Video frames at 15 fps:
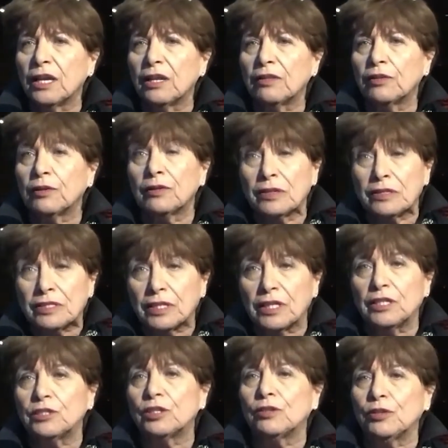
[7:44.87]
They're listening
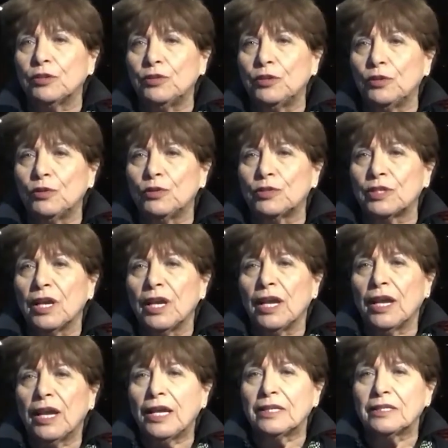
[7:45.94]
to the news
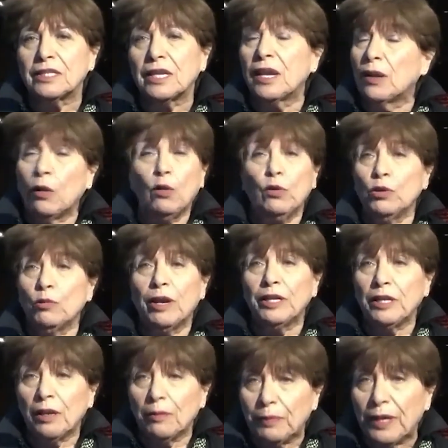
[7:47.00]
and saying, oh, you might
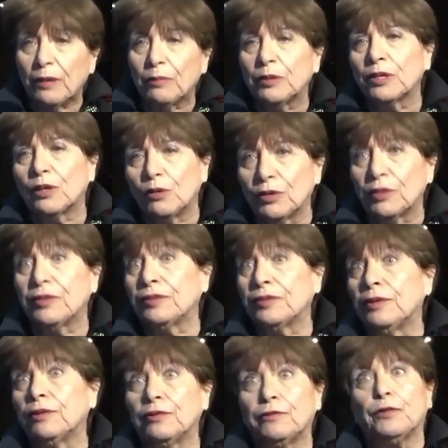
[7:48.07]
not be able to go to the
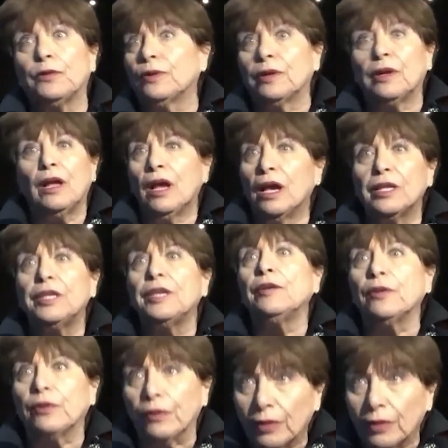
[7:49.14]
theater for a year.